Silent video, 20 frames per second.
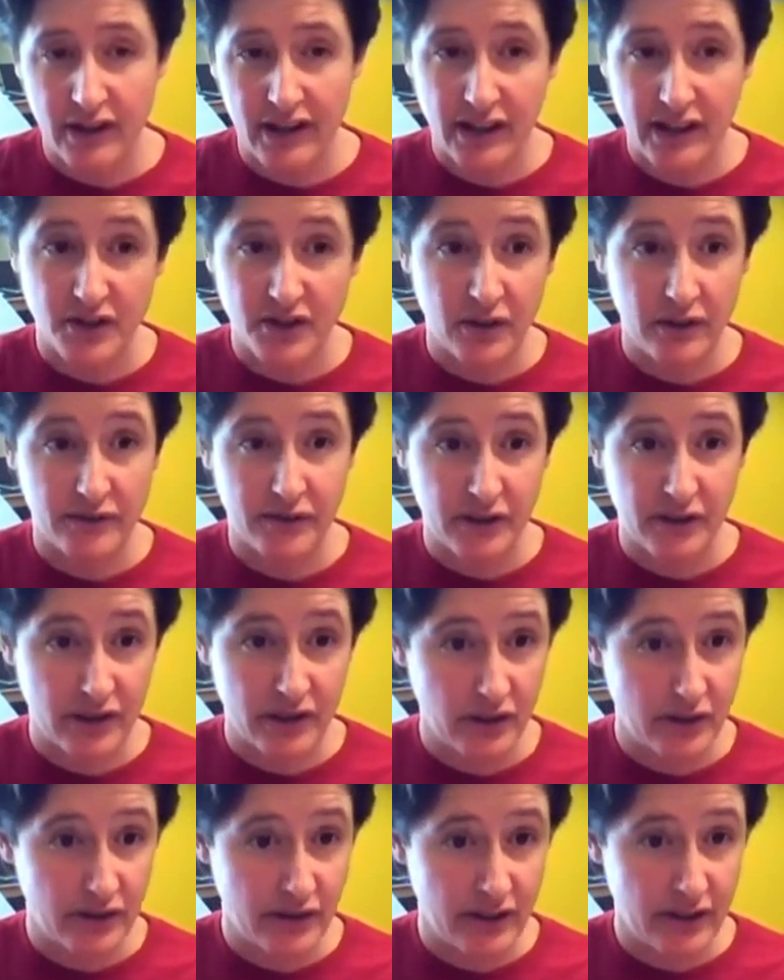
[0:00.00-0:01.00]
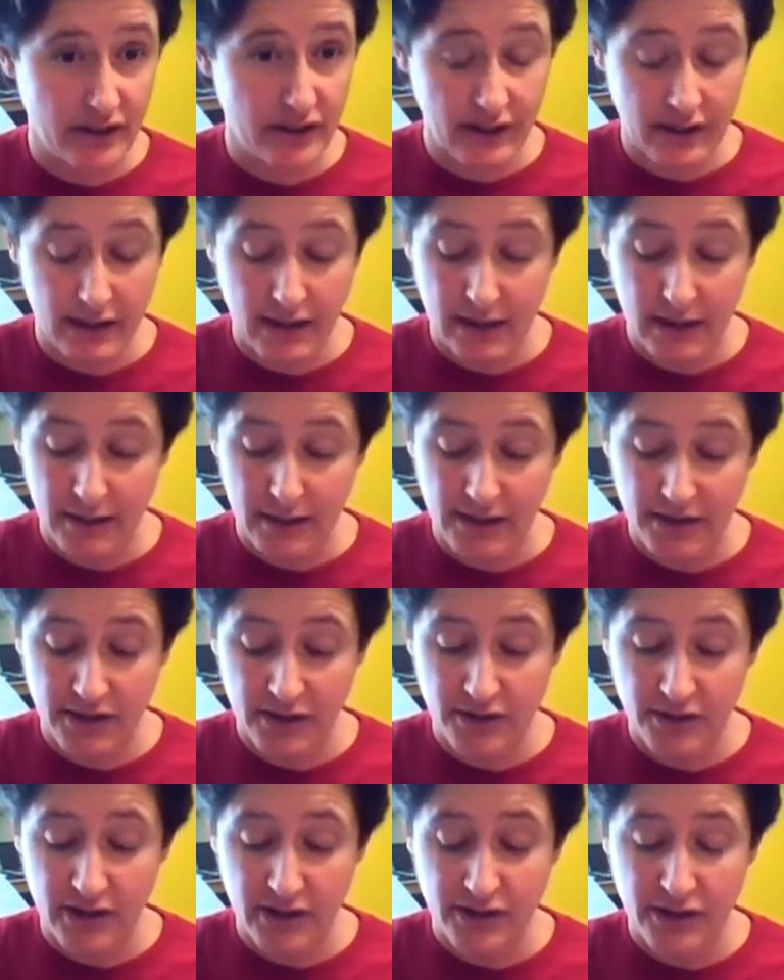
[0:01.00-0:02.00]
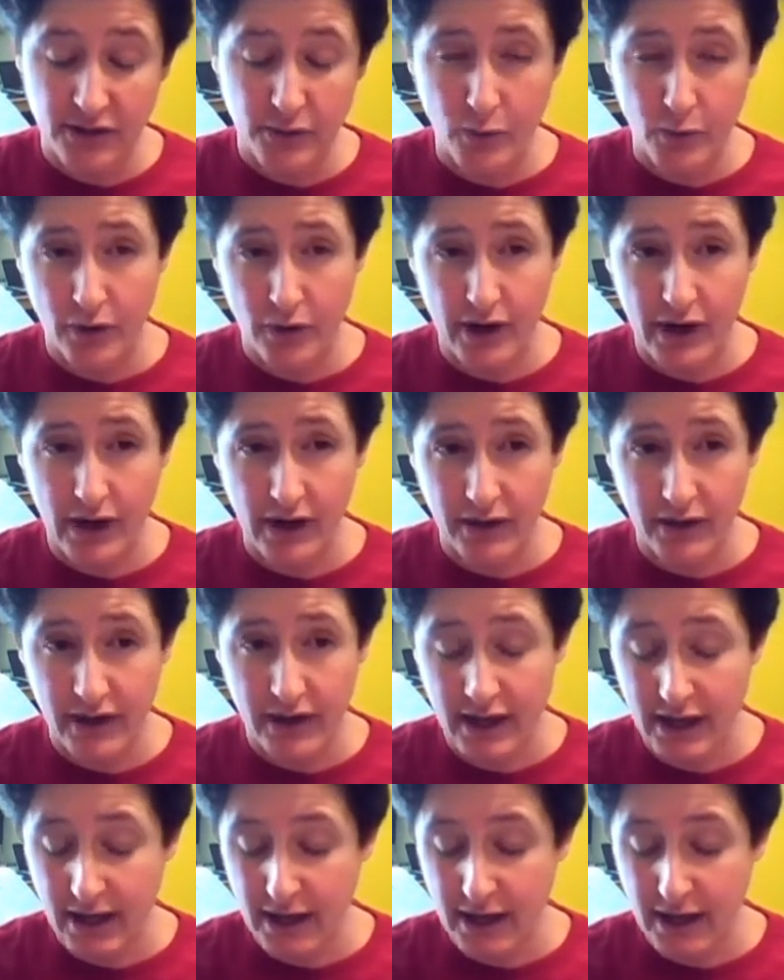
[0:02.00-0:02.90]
the less you have to tune it because the strings are worn out.